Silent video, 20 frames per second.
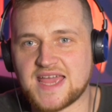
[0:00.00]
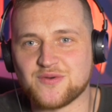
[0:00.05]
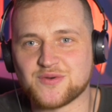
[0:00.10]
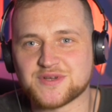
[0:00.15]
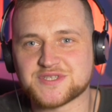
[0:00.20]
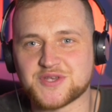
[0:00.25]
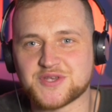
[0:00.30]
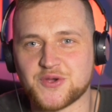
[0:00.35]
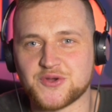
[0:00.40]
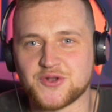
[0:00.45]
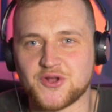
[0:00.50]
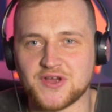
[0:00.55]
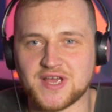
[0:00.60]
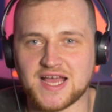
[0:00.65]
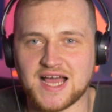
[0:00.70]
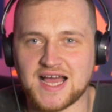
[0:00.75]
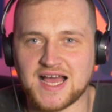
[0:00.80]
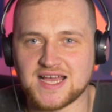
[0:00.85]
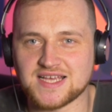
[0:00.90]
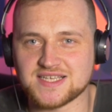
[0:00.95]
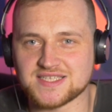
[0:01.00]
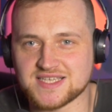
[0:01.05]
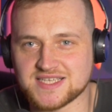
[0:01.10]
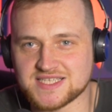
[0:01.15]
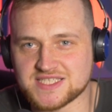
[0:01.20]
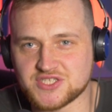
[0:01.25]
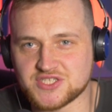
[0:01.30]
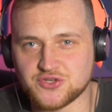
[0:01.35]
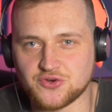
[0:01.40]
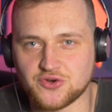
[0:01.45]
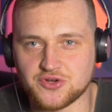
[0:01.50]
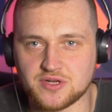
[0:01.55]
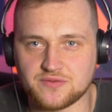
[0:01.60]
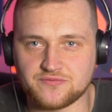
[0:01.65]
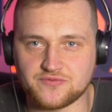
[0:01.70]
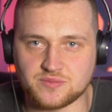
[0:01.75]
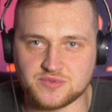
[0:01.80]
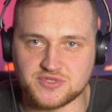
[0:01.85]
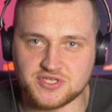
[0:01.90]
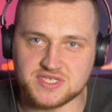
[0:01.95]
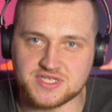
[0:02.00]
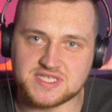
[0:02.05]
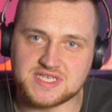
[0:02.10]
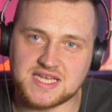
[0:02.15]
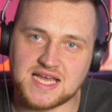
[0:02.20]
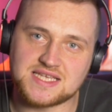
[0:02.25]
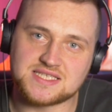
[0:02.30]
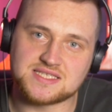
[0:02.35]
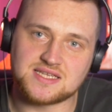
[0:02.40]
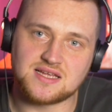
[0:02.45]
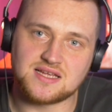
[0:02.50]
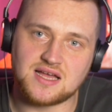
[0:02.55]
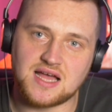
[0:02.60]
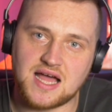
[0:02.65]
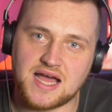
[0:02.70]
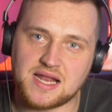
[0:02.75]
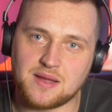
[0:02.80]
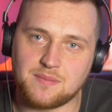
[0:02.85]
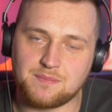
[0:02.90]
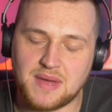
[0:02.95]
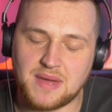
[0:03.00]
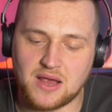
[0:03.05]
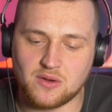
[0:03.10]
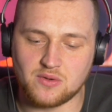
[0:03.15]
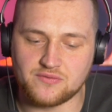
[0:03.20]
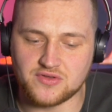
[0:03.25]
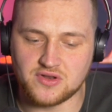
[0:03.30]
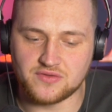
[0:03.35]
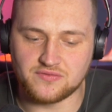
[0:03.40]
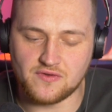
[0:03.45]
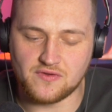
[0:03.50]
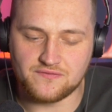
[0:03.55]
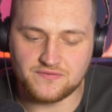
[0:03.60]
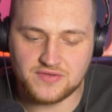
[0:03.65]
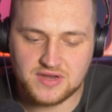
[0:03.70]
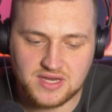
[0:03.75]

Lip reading: Hey, what's going on, guys? It's Jordan from Just Tesla, and I'm back with another